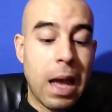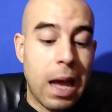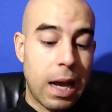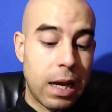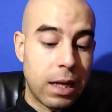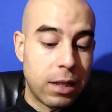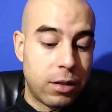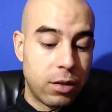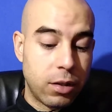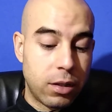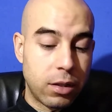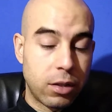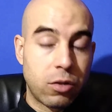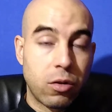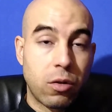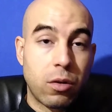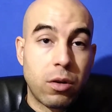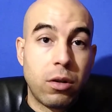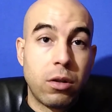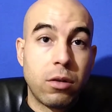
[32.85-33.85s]
I took a
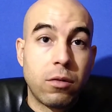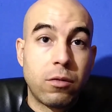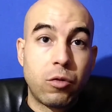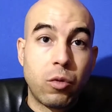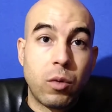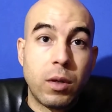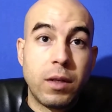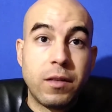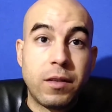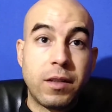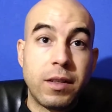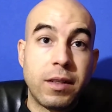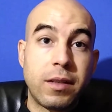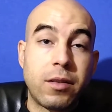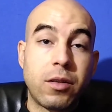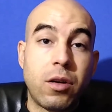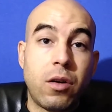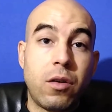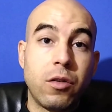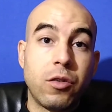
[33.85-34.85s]
total of
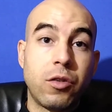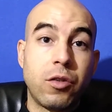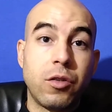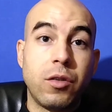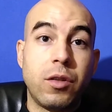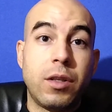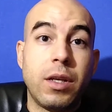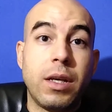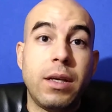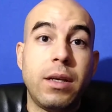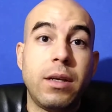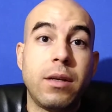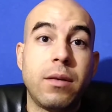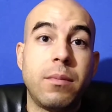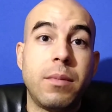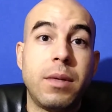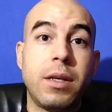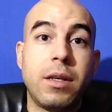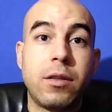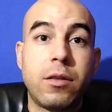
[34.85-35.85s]
26 calls today, a
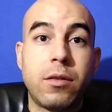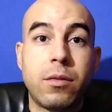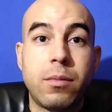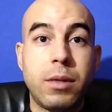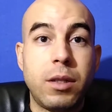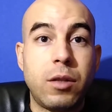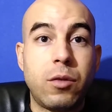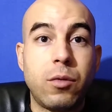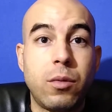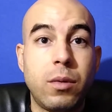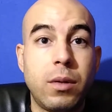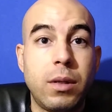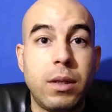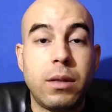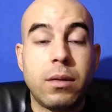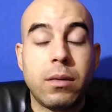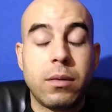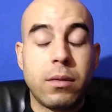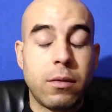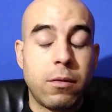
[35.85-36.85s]
mix
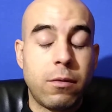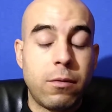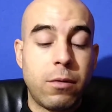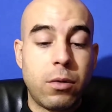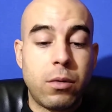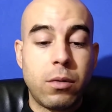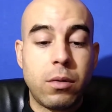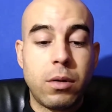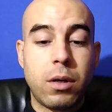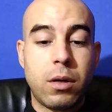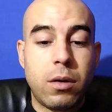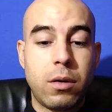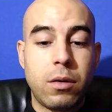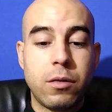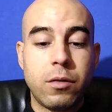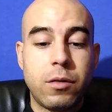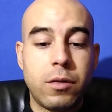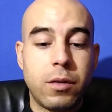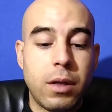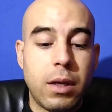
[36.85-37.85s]
between phone
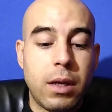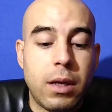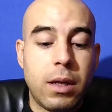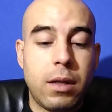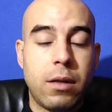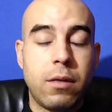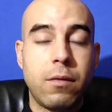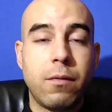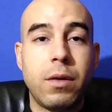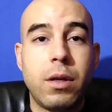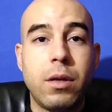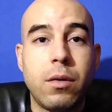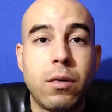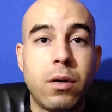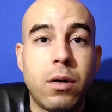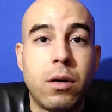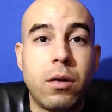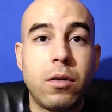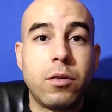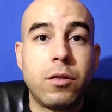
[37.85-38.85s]
calls and video
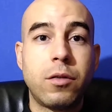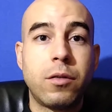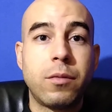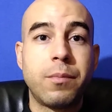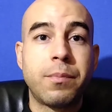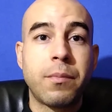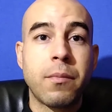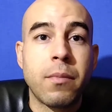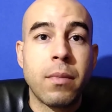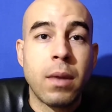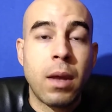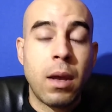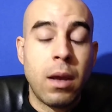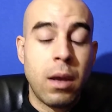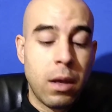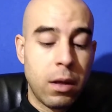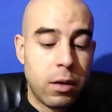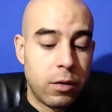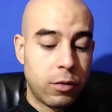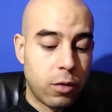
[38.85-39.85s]
calls.
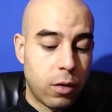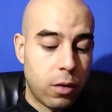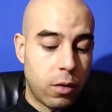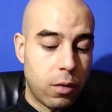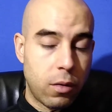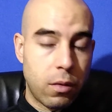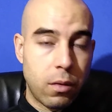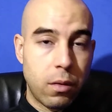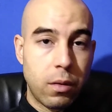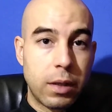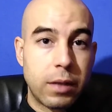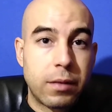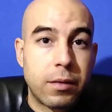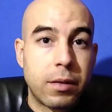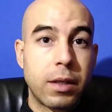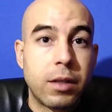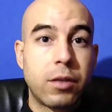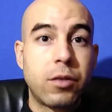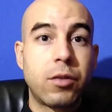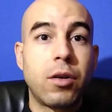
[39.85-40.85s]
So let's
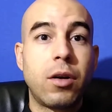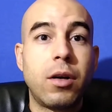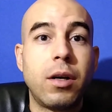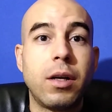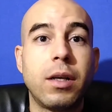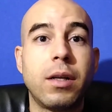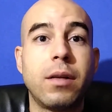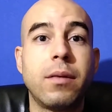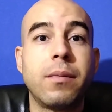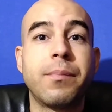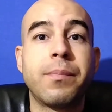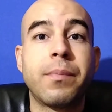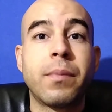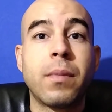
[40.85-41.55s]
get started.